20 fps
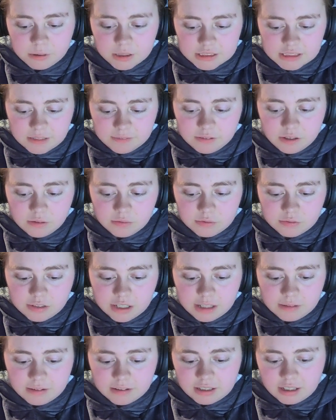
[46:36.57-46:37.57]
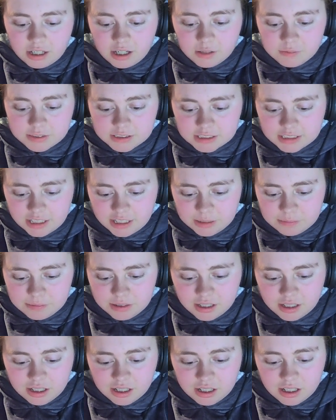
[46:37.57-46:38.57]
But if you're free around harvest time,
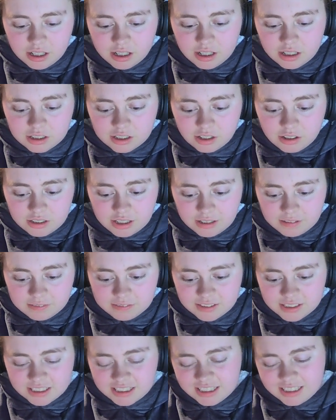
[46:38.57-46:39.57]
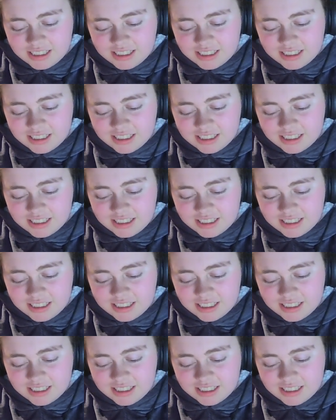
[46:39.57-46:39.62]
call after.